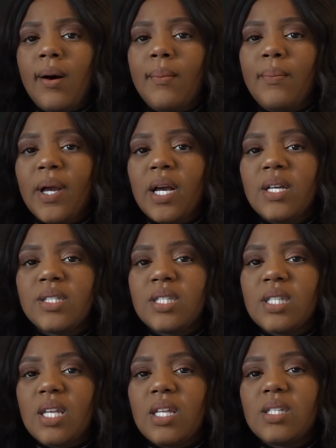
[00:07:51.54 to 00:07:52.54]

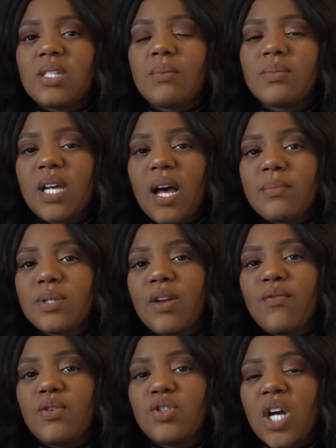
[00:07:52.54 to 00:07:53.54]
because sometimes
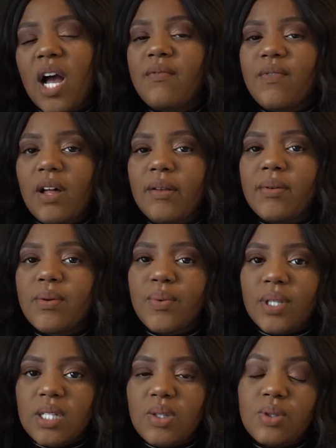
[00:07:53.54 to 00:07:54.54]
if you try and follow a
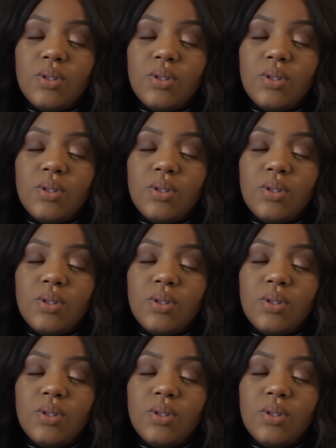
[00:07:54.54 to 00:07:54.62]
really